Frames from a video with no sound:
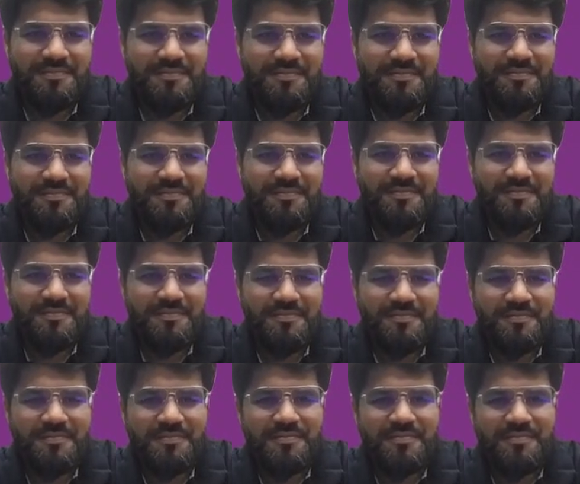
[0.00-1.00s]

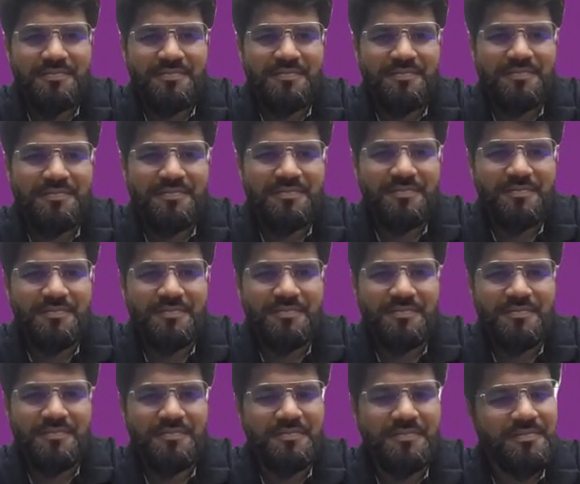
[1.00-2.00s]

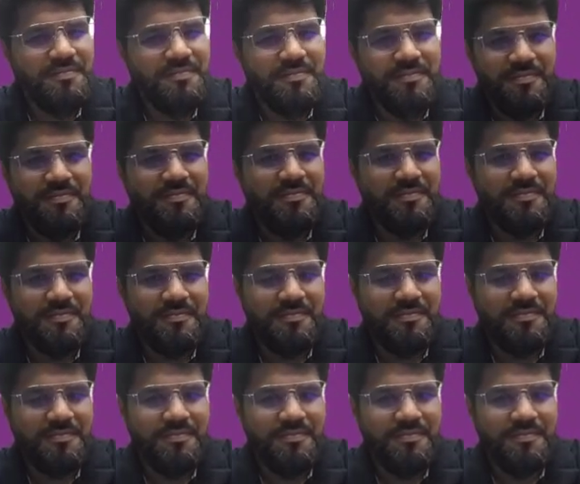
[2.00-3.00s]

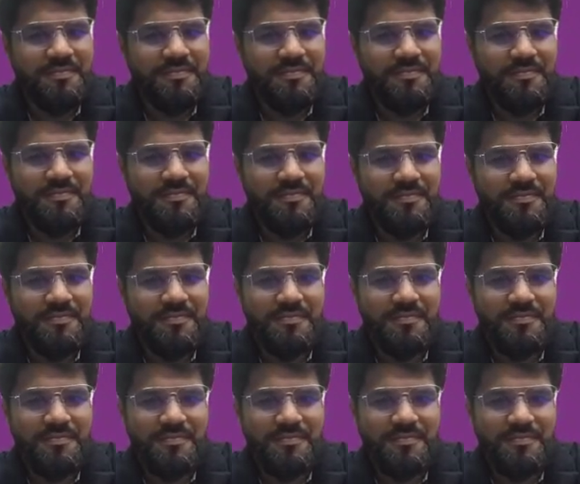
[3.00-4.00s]

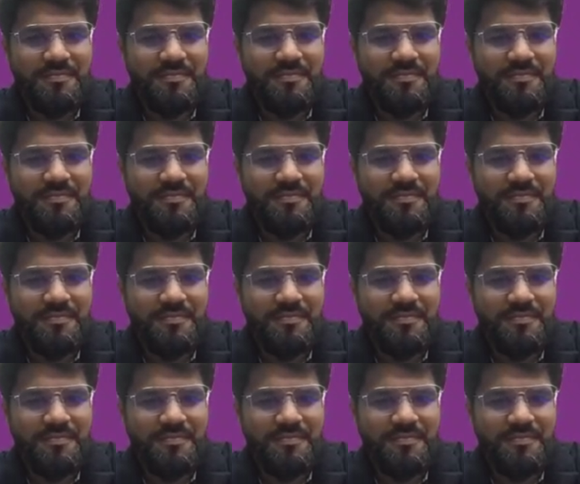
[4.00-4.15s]
No words are spoken by the person on screen.